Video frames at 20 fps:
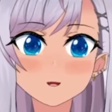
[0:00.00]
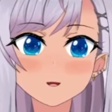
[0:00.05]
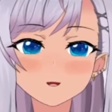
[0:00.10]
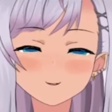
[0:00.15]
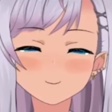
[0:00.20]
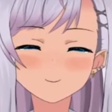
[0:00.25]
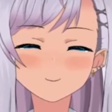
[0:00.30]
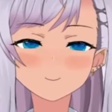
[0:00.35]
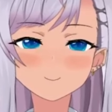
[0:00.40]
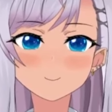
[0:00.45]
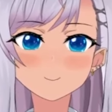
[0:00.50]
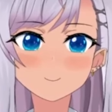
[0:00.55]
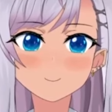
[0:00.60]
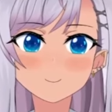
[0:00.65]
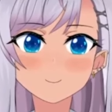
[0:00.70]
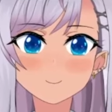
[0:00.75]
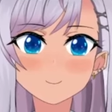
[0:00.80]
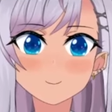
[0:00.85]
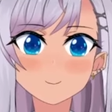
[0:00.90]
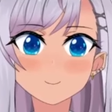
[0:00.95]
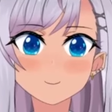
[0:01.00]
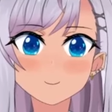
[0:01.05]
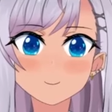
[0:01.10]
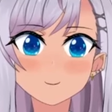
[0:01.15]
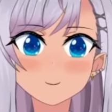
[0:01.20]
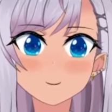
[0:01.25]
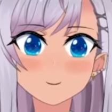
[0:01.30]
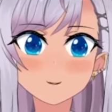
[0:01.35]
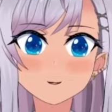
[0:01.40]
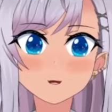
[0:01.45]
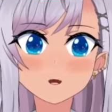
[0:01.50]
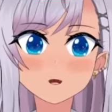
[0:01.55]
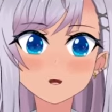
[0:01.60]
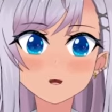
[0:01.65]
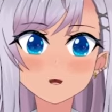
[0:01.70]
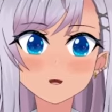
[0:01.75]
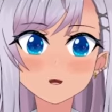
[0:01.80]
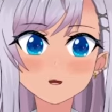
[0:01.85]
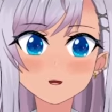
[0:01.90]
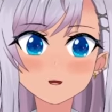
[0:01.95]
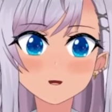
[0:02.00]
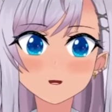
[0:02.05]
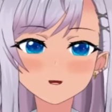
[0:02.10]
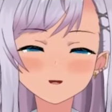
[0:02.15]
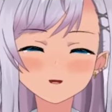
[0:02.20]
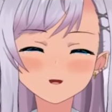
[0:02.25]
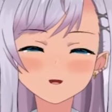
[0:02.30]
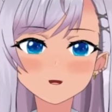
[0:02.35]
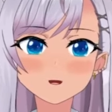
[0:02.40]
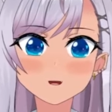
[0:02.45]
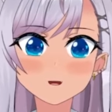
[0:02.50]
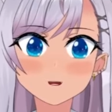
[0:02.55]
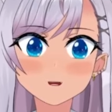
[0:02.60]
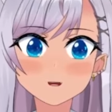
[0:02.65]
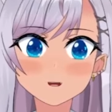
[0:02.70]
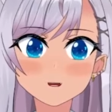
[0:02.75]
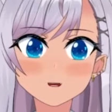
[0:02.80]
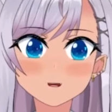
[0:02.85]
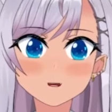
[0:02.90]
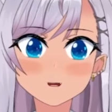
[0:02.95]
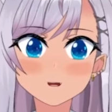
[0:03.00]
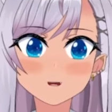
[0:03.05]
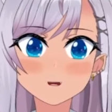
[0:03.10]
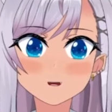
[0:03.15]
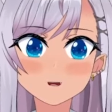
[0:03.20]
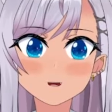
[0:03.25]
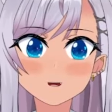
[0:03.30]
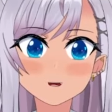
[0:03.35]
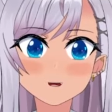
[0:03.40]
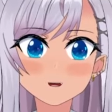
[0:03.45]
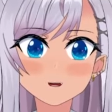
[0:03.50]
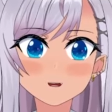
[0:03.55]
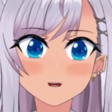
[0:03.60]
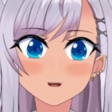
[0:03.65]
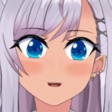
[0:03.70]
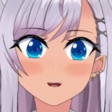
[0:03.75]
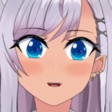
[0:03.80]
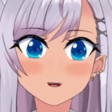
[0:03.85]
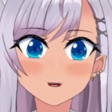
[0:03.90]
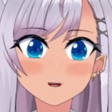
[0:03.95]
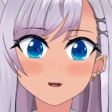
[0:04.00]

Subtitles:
Nothing is said.